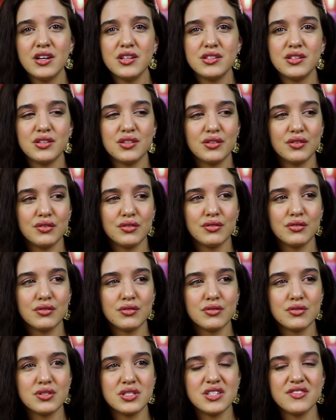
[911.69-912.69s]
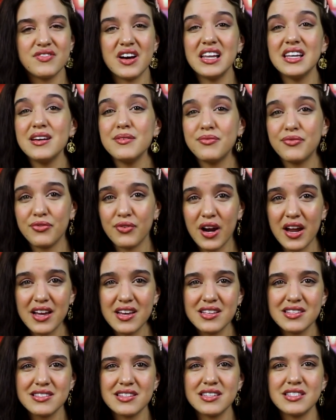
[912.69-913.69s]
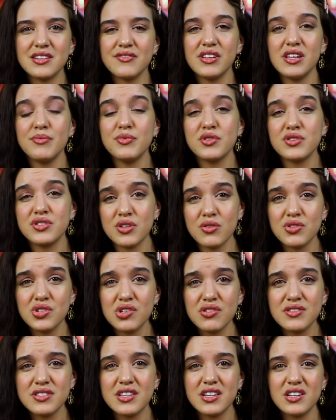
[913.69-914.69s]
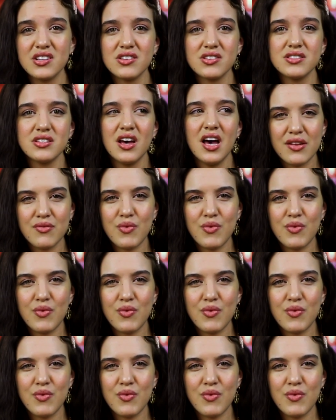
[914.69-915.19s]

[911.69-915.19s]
to develop friends and develop their social skills,